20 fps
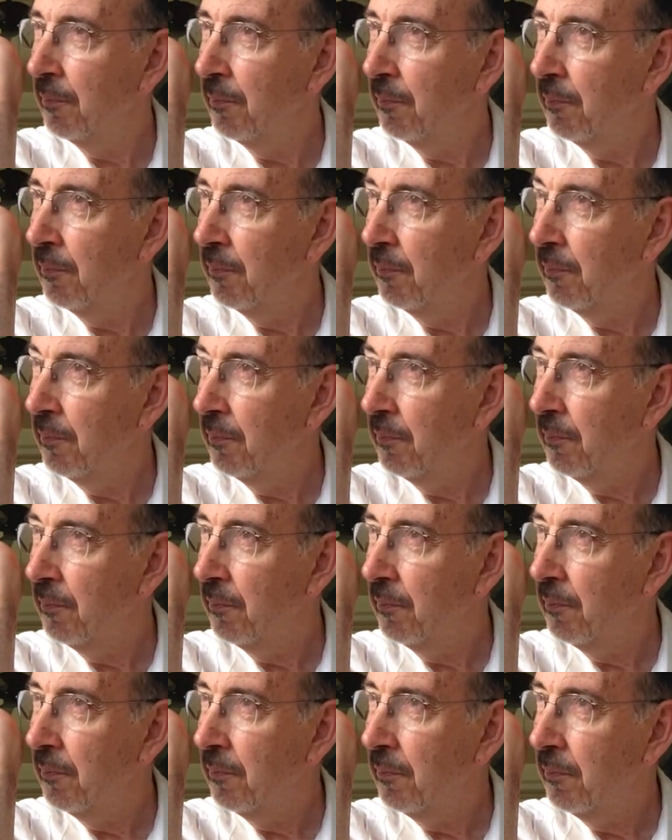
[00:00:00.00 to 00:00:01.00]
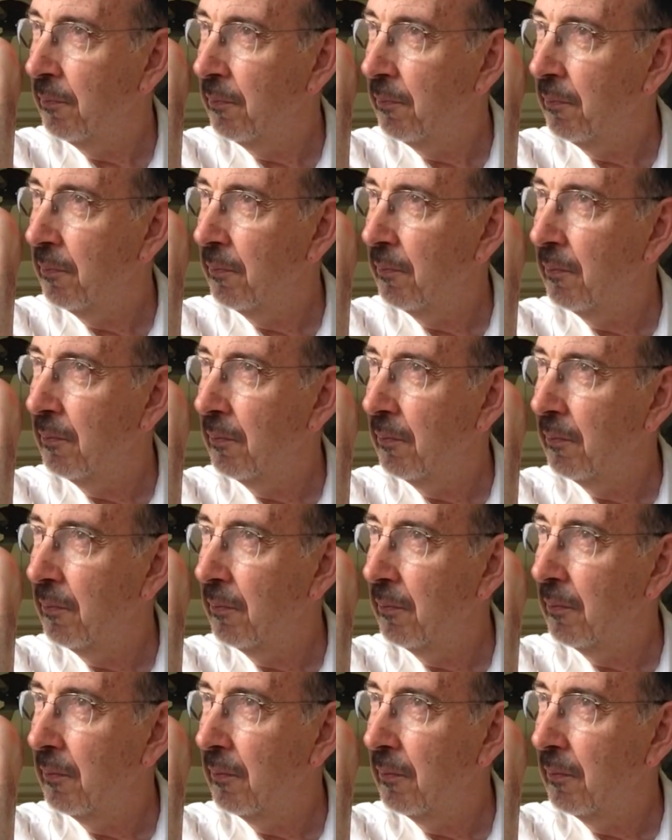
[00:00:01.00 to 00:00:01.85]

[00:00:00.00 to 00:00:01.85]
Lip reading: (silence)